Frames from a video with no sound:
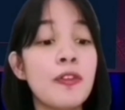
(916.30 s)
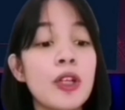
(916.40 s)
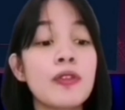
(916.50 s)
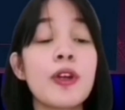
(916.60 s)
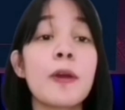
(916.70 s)
who
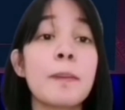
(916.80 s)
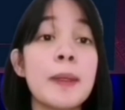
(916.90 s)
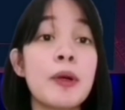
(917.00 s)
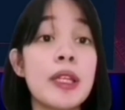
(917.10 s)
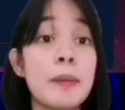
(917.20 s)
fought for her
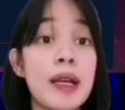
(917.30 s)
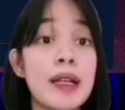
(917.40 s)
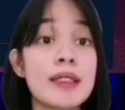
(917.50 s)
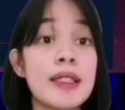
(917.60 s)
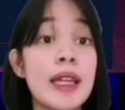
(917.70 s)
people in
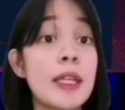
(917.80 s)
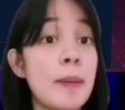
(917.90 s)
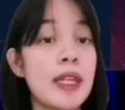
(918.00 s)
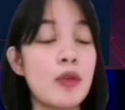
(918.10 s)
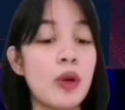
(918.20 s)
Pangasinan
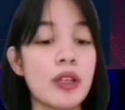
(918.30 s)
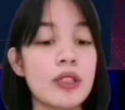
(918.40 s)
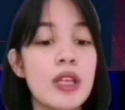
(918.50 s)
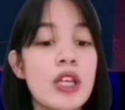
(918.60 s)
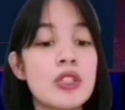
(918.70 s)
in many
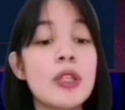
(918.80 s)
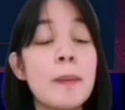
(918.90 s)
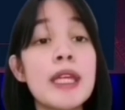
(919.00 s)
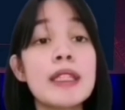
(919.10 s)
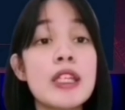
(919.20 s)
wars. So
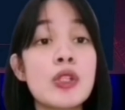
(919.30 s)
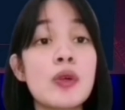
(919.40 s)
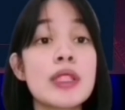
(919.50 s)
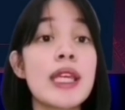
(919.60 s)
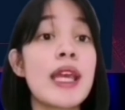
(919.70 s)
the painting
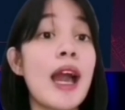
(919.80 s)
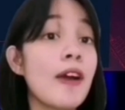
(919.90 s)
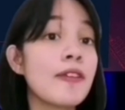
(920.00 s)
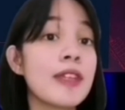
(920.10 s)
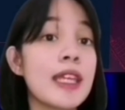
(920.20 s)
shows a
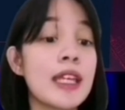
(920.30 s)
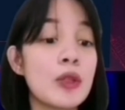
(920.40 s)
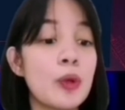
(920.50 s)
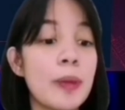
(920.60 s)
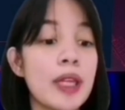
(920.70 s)

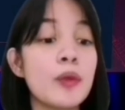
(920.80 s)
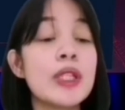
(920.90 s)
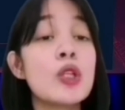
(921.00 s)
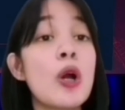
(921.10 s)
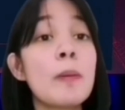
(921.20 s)
half-naked woman
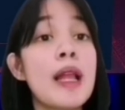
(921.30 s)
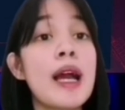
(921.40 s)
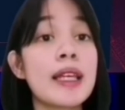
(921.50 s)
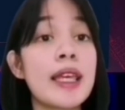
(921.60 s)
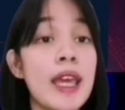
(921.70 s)
with long
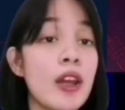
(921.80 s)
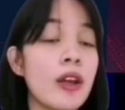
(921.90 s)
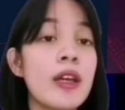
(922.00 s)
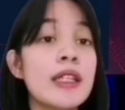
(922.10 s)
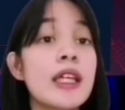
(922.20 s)
black
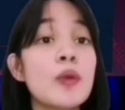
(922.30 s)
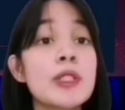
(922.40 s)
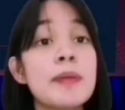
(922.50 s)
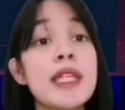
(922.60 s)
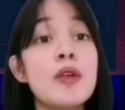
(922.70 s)
hair that
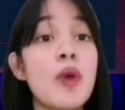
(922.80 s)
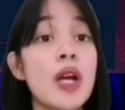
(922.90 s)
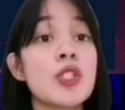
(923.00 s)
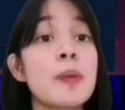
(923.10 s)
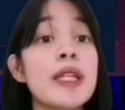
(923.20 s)
was being
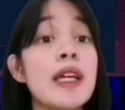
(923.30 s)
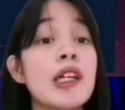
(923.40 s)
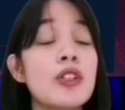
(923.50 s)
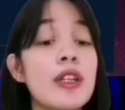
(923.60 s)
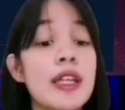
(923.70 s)
washed by
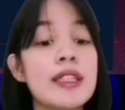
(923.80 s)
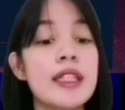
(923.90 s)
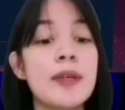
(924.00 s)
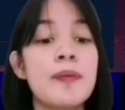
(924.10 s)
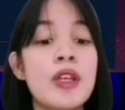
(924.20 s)
another
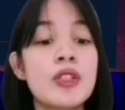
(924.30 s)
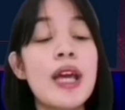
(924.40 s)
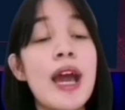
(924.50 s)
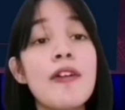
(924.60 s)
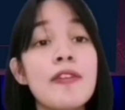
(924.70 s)
lady. So
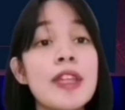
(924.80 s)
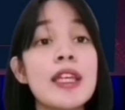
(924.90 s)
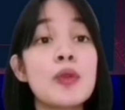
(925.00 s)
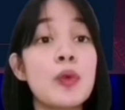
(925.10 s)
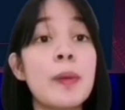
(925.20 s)
the
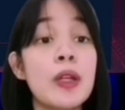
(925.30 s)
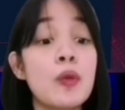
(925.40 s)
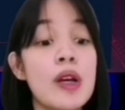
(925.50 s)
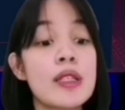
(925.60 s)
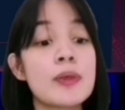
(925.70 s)
half-naked
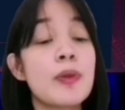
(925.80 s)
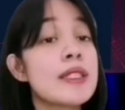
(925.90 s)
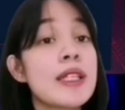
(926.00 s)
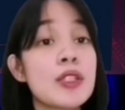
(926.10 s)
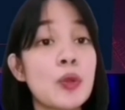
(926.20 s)
woman was
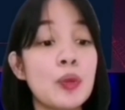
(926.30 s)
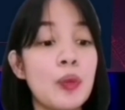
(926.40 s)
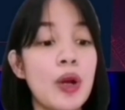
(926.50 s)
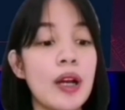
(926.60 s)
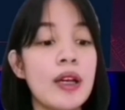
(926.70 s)
Princess
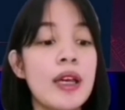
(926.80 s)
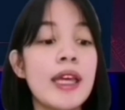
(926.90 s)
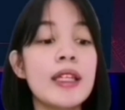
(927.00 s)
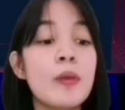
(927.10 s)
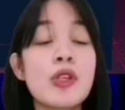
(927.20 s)
Orduha,
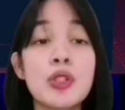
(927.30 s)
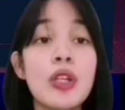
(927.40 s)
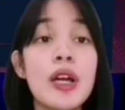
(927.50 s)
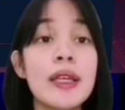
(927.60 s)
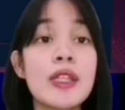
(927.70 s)
and
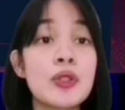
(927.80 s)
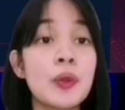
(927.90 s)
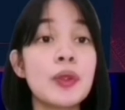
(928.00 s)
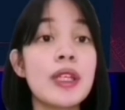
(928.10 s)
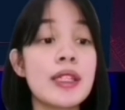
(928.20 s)
Amorsolo again
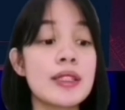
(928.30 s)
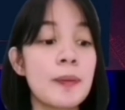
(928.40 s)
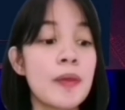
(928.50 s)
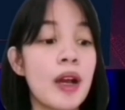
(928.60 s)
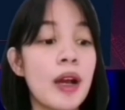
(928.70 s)
showed his
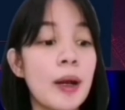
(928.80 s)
